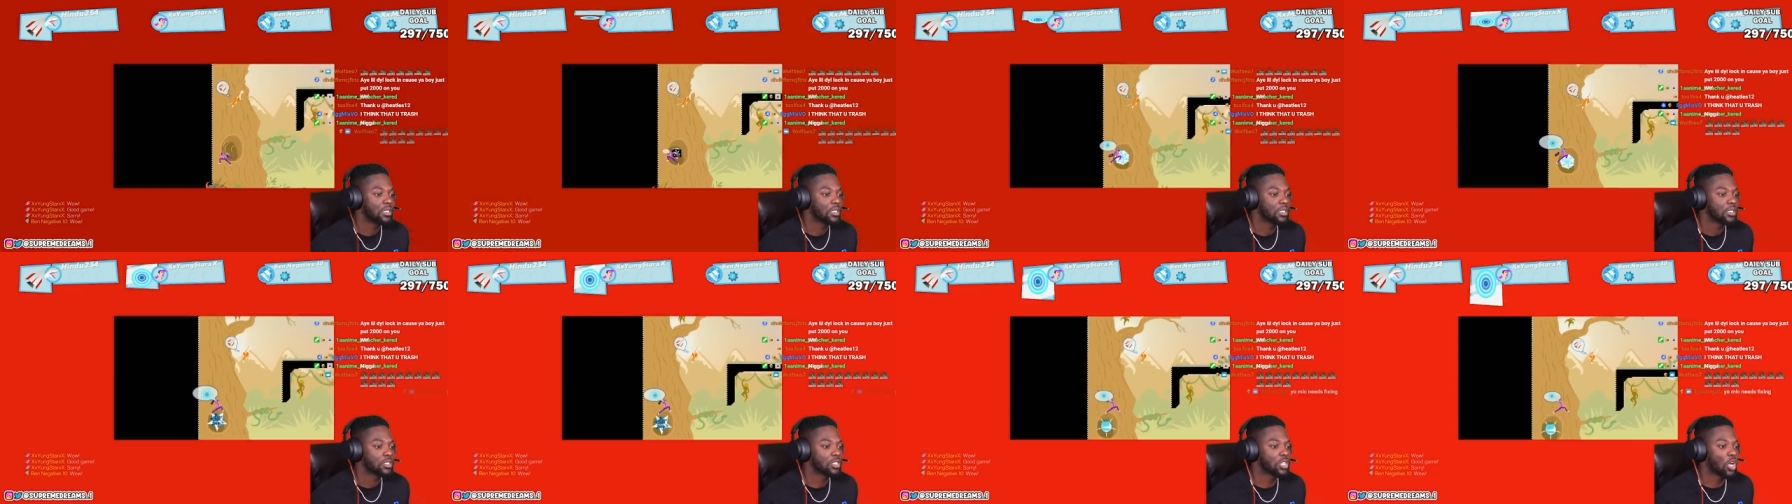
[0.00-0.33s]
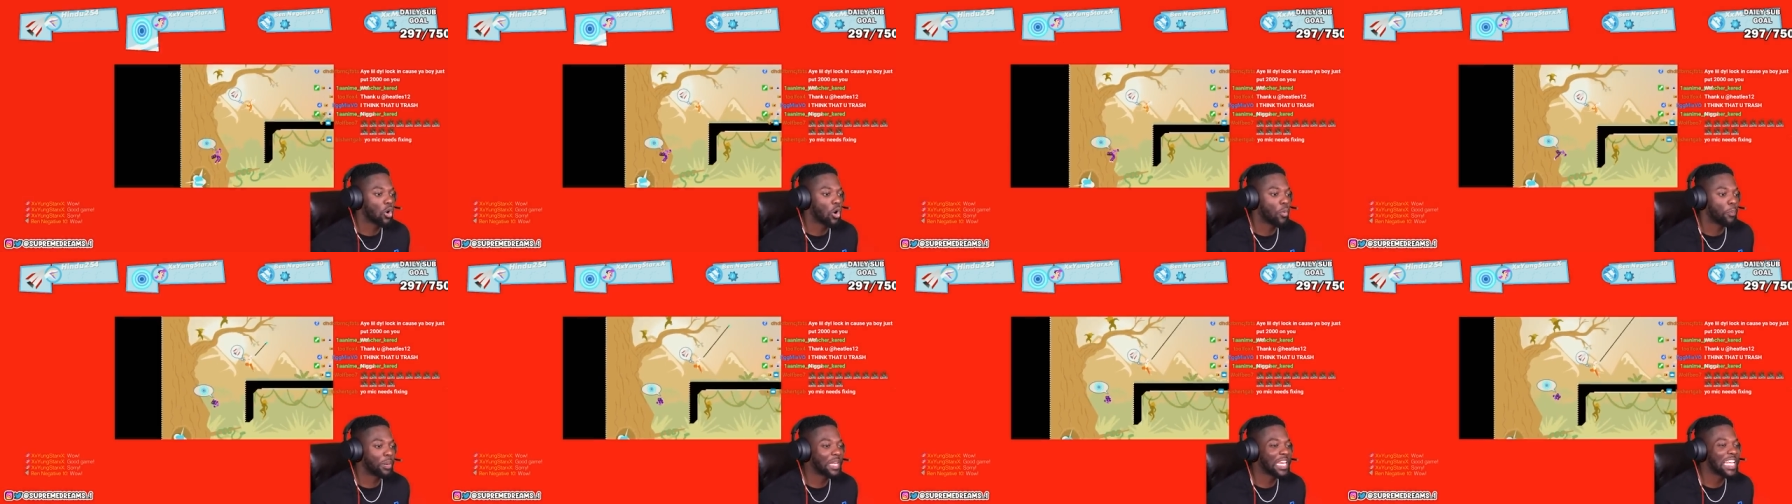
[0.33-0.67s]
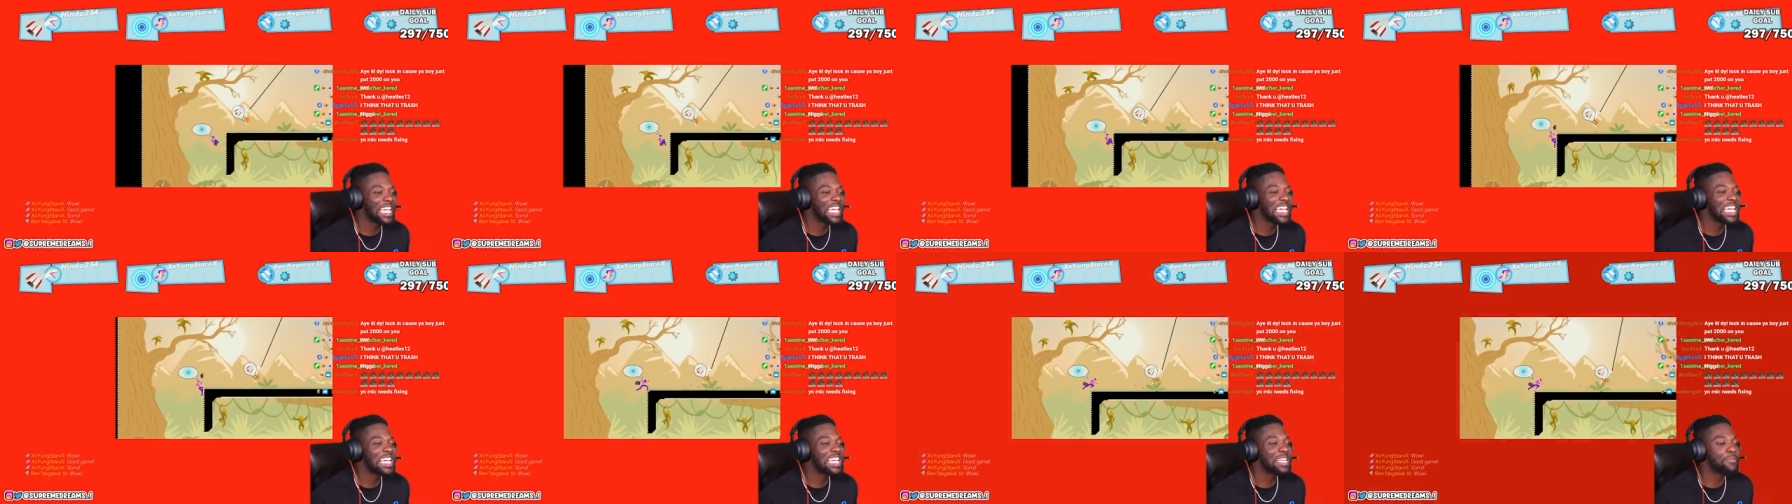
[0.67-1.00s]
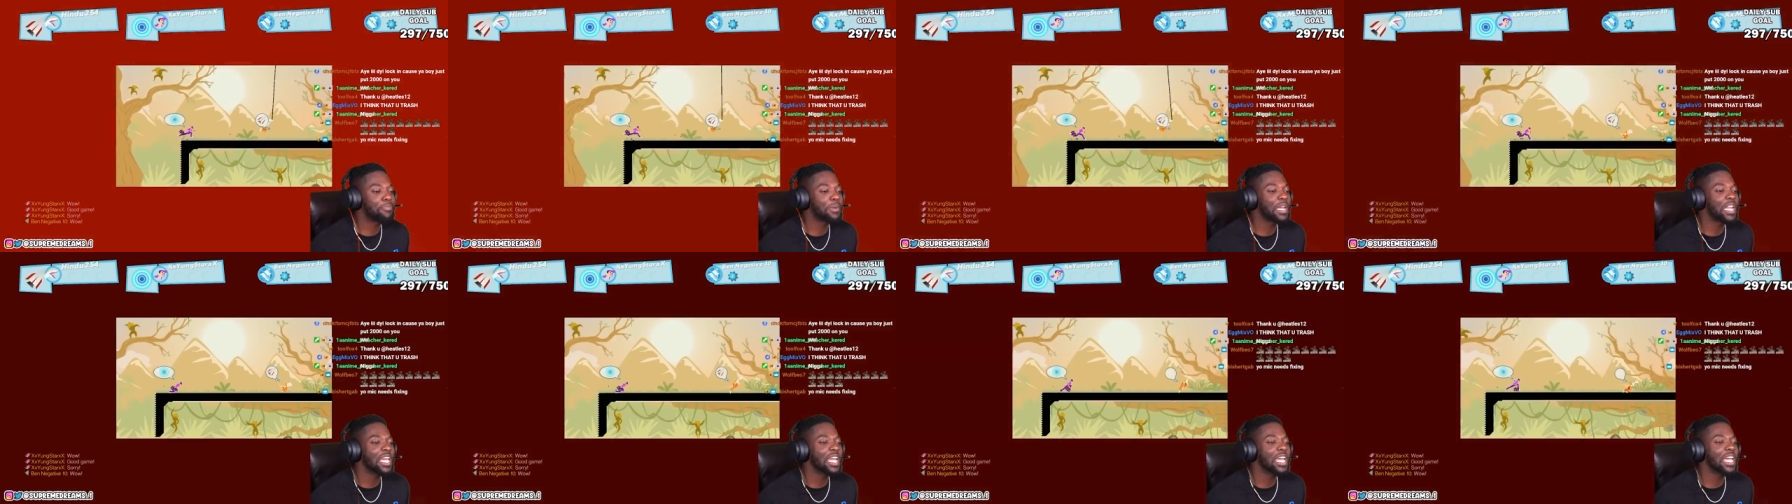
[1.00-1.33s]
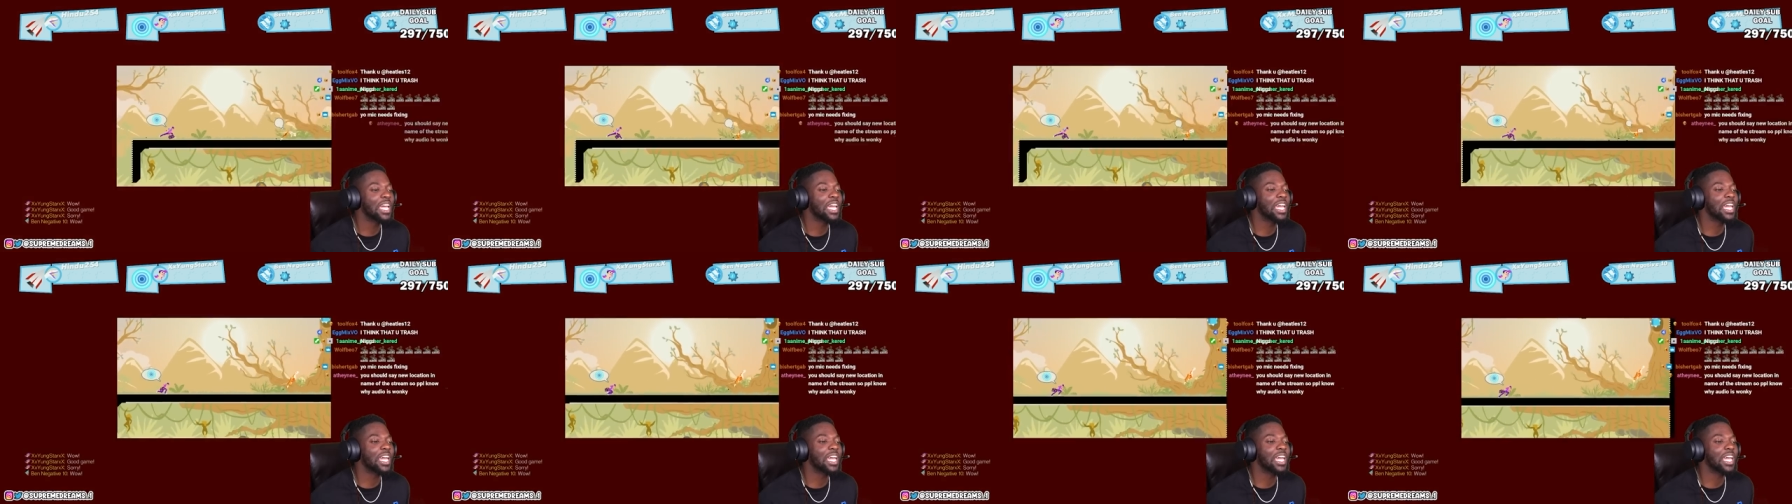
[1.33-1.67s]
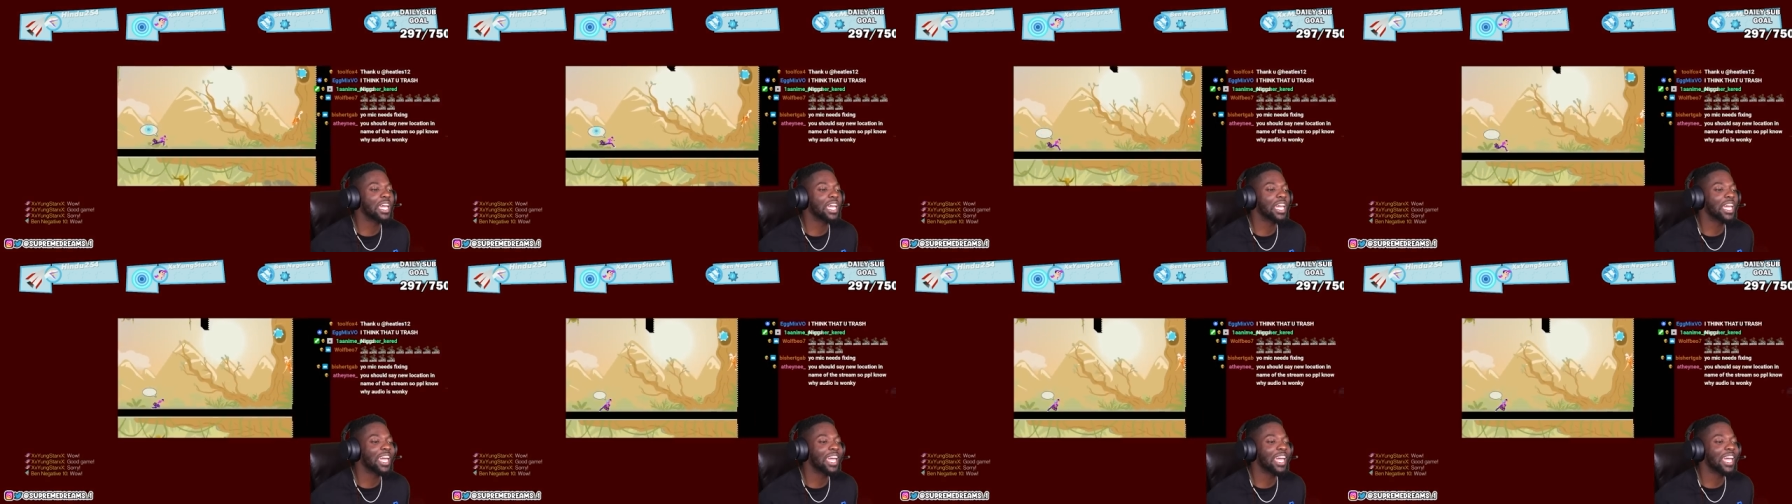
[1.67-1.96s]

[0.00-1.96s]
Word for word: So please, please.